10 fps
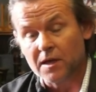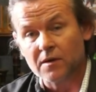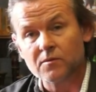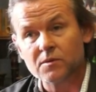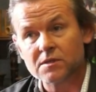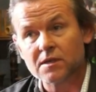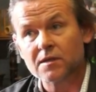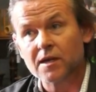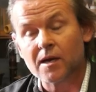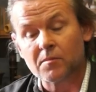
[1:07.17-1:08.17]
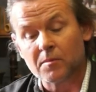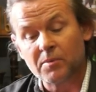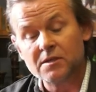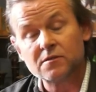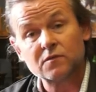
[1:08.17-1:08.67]
Now it was a
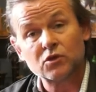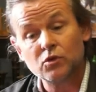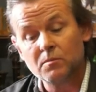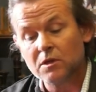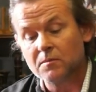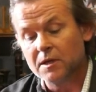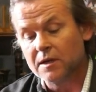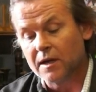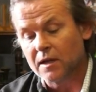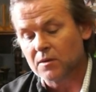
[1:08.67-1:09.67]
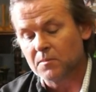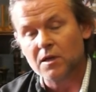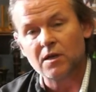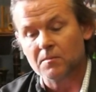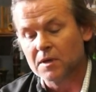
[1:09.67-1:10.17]
piece of 2mm
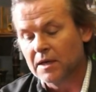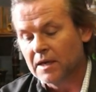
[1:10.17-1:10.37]
aluminium.